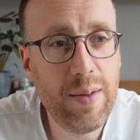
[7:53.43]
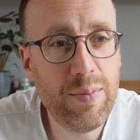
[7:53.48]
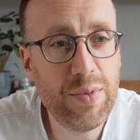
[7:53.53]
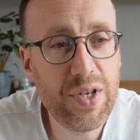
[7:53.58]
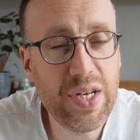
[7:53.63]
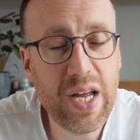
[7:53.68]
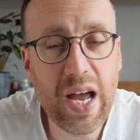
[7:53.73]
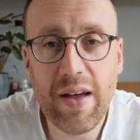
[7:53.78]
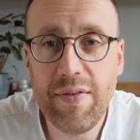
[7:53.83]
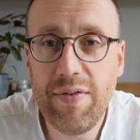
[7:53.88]

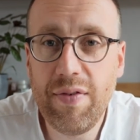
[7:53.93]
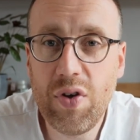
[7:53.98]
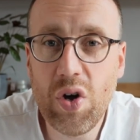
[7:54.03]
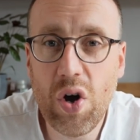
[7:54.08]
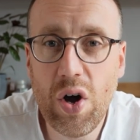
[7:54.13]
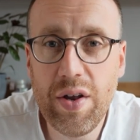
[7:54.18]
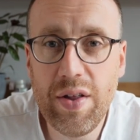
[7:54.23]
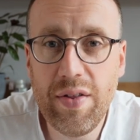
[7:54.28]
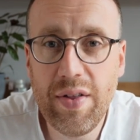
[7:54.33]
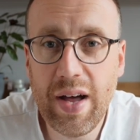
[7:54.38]
So yeah, if you've
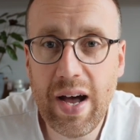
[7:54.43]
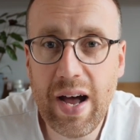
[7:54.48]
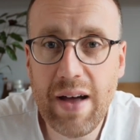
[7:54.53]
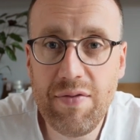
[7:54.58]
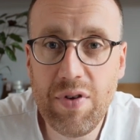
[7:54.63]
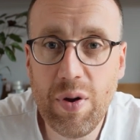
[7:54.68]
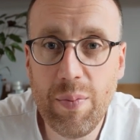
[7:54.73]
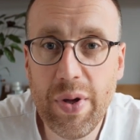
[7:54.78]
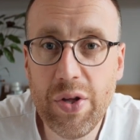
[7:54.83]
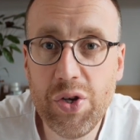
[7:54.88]
got any that
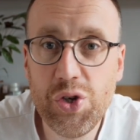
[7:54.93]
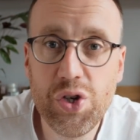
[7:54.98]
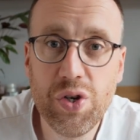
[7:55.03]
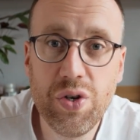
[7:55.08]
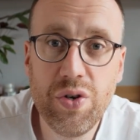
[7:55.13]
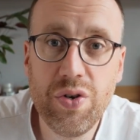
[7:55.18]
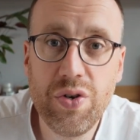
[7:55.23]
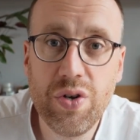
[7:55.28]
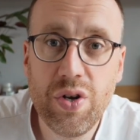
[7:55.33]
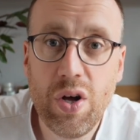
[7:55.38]
I've not
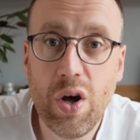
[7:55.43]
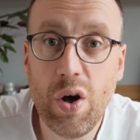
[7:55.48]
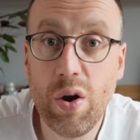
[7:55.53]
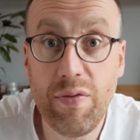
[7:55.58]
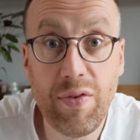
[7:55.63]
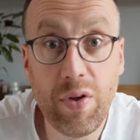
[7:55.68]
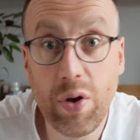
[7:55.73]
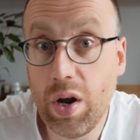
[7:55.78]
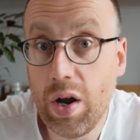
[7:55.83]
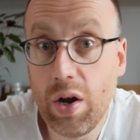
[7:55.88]
mentioned, or
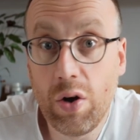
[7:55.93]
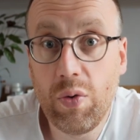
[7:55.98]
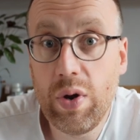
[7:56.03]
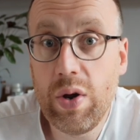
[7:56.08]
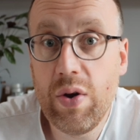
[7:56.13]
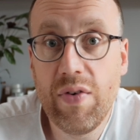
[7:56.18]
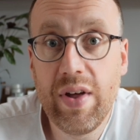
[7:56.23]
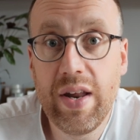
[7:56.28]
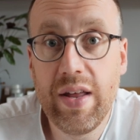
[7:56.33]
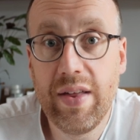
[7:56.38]
if you
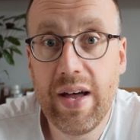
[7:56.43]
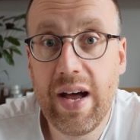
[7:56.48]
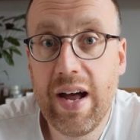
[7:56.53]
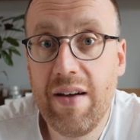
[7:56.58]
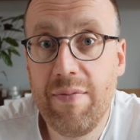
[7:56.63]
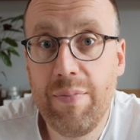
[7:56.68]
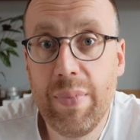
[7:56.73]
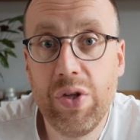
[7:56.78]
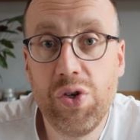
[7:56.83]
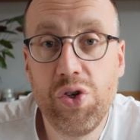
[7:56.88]
agree with any that I
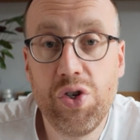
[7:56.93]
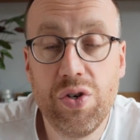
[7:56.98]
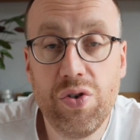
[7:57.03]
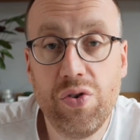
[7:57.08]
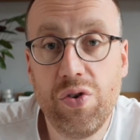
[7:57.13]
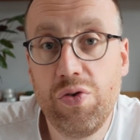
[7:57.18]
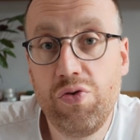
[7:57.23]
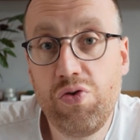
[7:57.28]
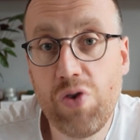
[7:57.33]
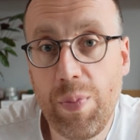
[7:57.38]
have
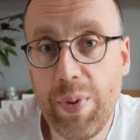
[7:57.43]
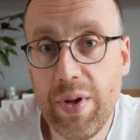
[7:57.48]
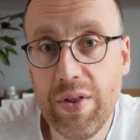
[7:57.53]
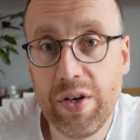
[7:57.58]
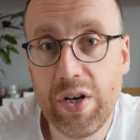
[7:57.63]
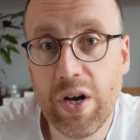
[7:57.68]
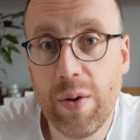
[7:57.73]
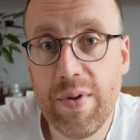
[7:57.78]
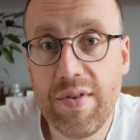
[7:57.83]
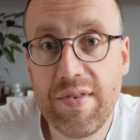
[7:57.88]
mentioned, drop it in
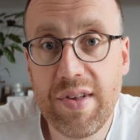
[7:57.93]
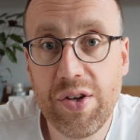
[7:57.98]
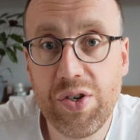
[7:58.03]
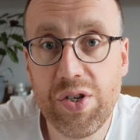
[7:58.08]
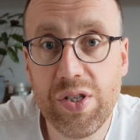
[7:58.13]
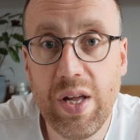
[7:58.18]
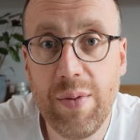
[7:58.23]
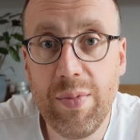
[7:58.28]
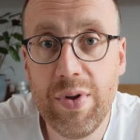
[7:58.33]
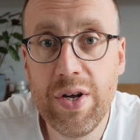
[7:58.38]
the comment
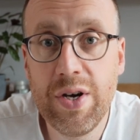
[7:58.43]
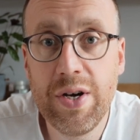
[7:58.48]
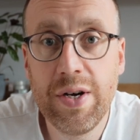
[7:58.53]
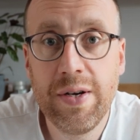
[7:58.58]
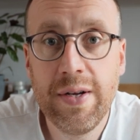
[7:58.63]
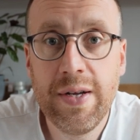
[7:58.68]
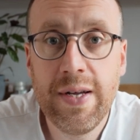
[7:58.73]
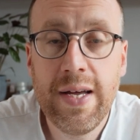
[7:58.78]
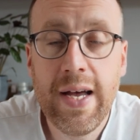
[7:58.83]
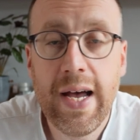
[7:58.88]
section, let me know.
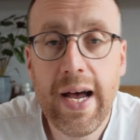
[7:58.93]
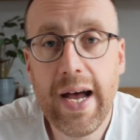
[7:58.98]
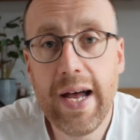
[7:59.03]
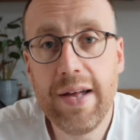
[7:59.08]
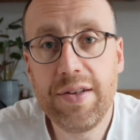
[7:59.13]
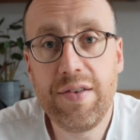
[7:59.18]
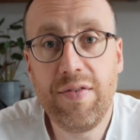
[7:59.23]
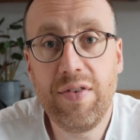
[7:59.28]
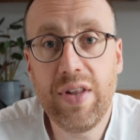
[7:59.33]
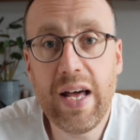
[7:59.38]
So
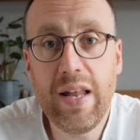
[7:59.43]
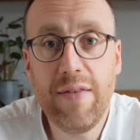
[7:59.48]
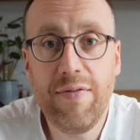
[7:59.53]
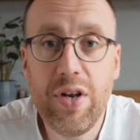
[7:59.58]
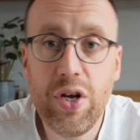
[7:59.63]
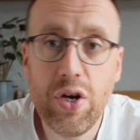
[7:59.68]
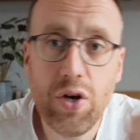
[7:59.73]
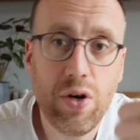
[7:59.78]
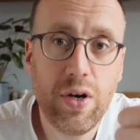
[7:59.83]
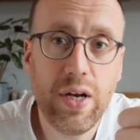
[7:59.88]
if you like the
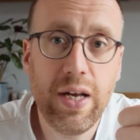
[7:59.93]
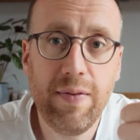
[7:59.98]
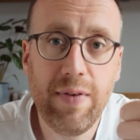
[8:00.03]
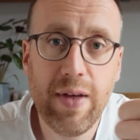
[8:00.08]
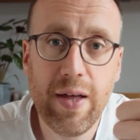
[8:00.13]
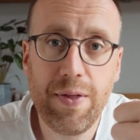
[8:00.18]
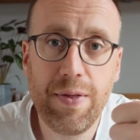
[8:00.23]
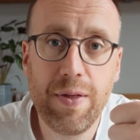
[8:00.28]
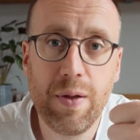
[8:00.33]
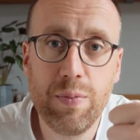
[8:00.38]
video, give
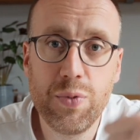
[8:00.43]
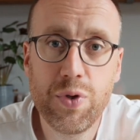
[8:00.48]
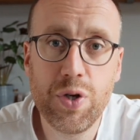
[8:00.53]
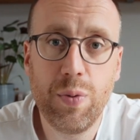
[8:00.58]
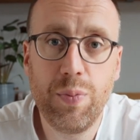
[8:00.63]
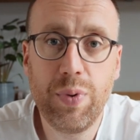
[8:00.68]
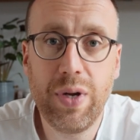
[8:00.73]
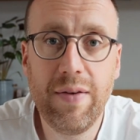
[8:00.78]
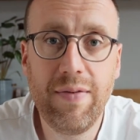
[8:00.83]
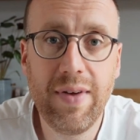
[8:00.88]
it a thumbs
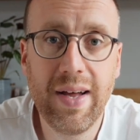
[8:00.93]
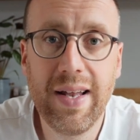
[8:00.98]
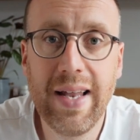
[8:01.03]
up, give it a